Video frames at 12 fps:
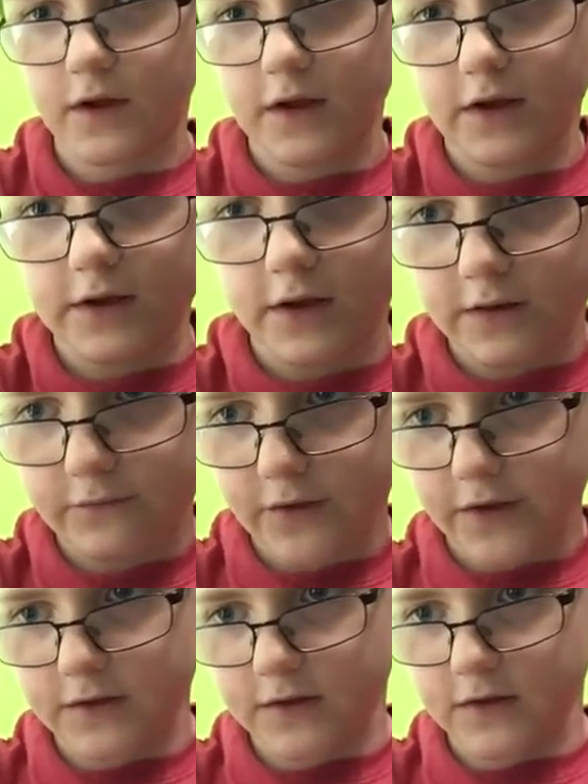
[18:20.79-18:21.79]
I kind of
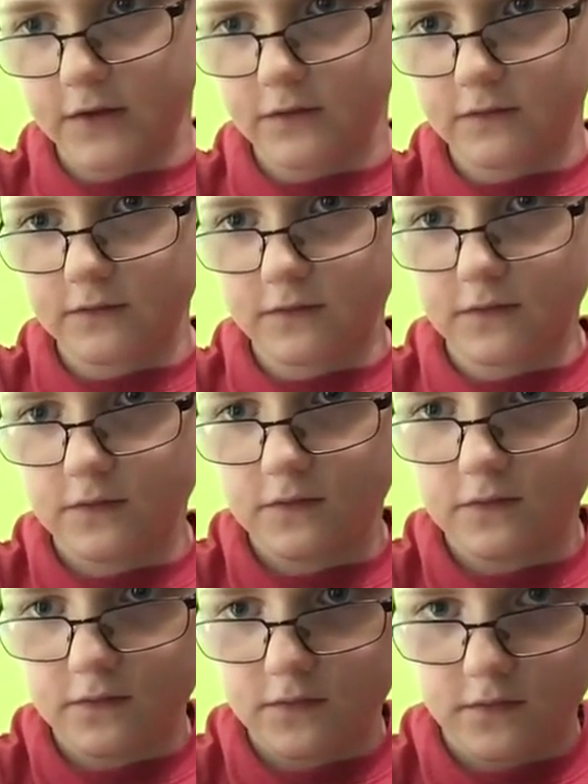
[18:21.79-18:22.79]
like to,
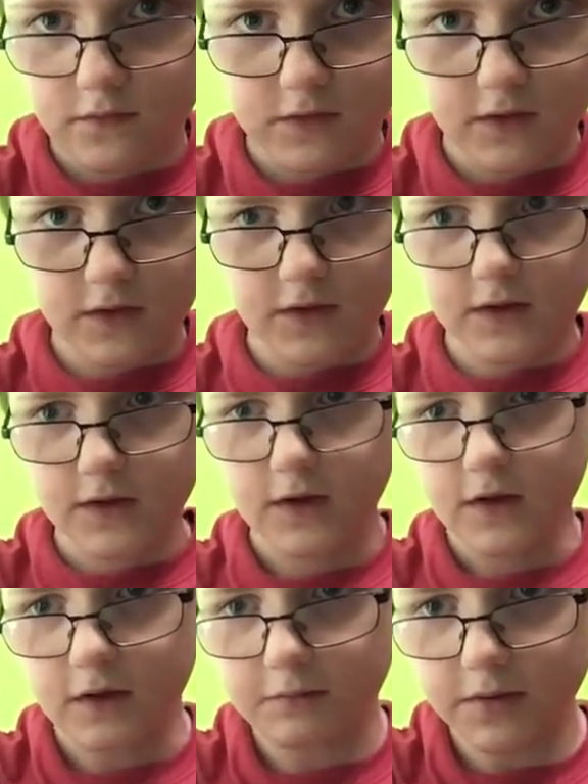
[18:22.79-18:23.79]
dang it,
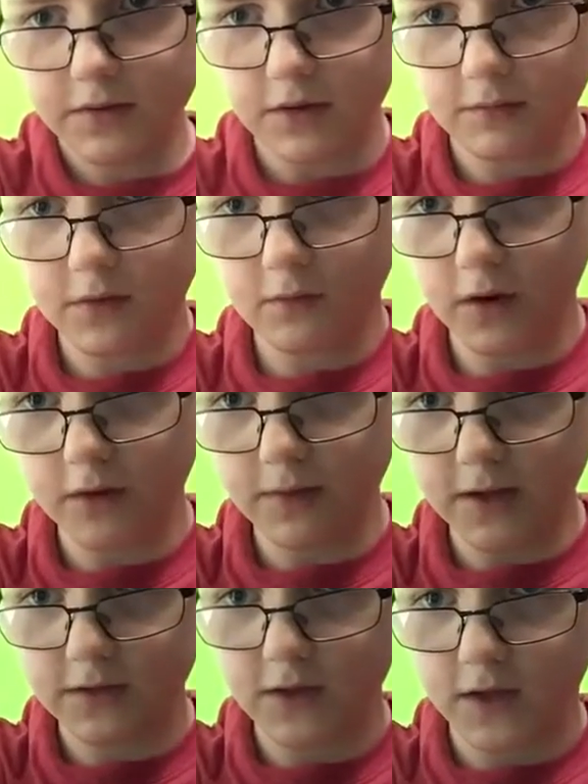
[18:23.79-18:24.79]
you want to
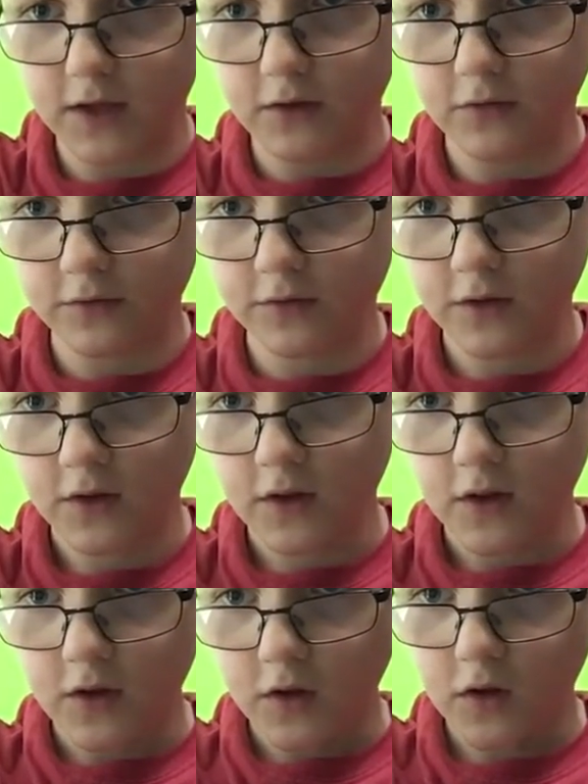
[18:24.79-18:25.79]
make the ears,
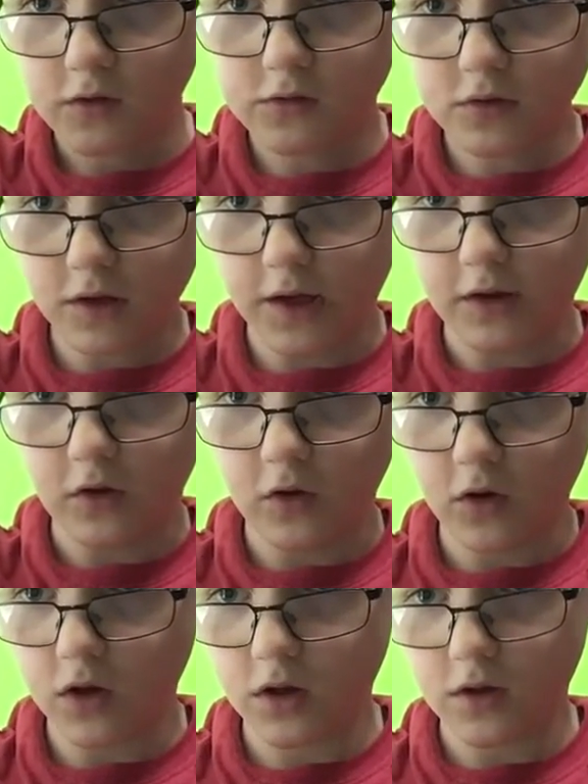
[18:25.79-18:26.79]
like,
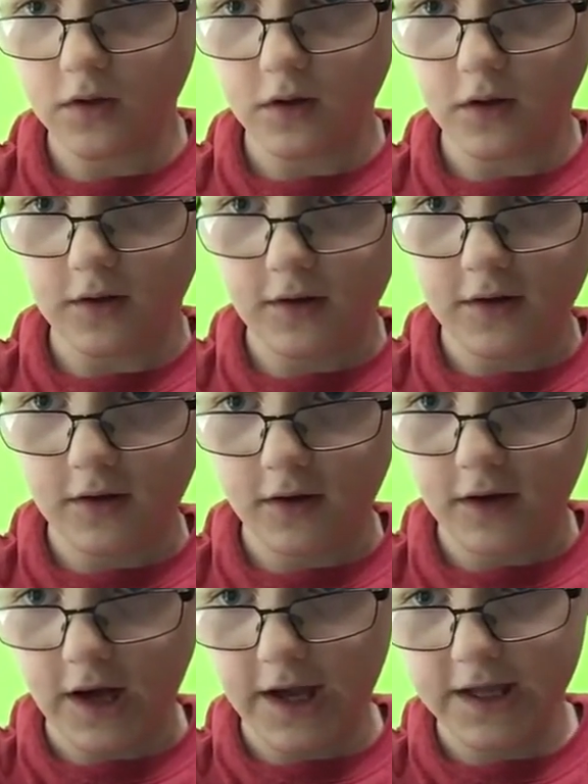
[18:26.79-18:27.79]

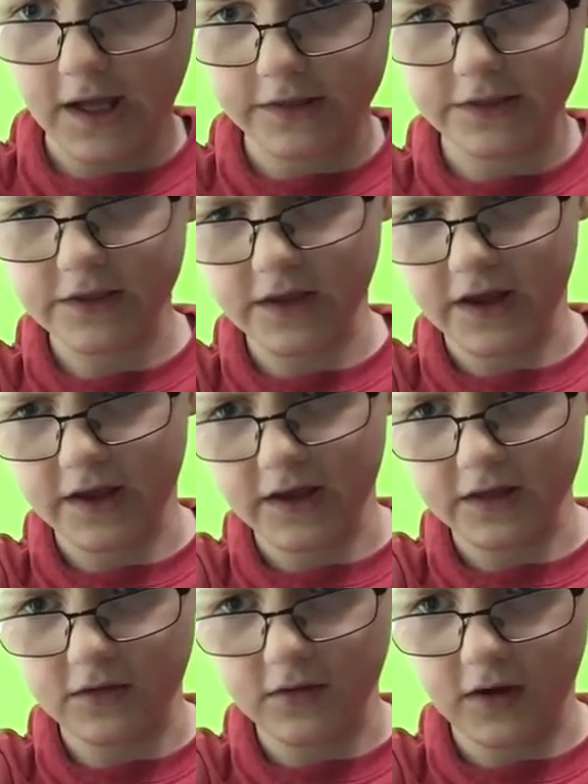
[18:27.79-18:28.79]
I guess you
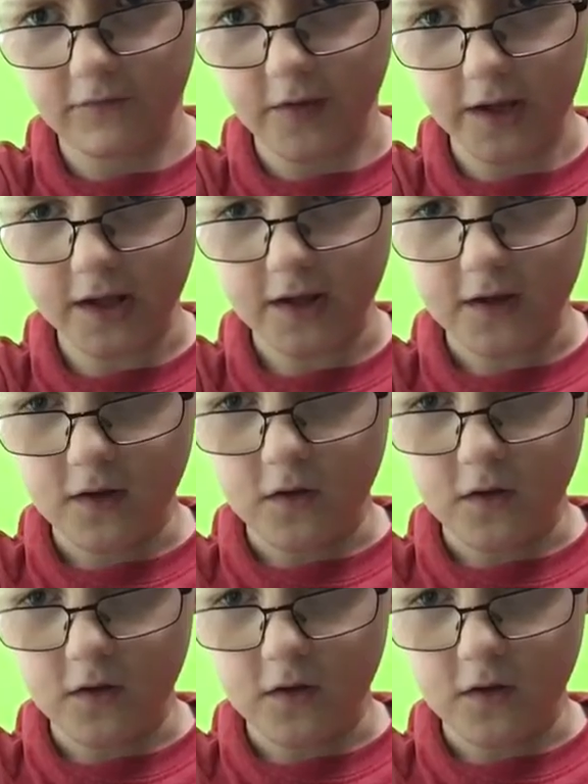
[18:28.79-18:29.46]
could have, like,